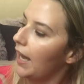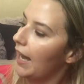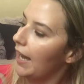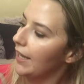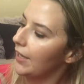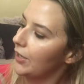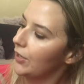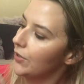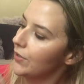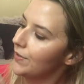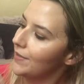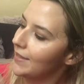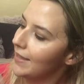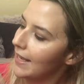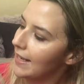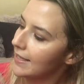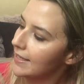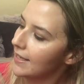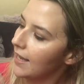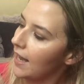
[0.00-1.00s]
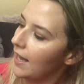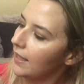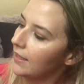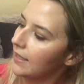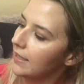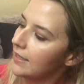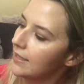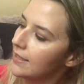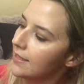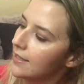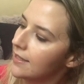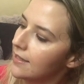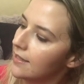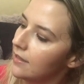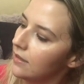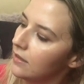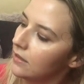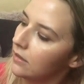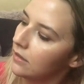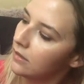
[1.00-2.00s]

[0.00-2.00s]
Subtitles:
I use these colors,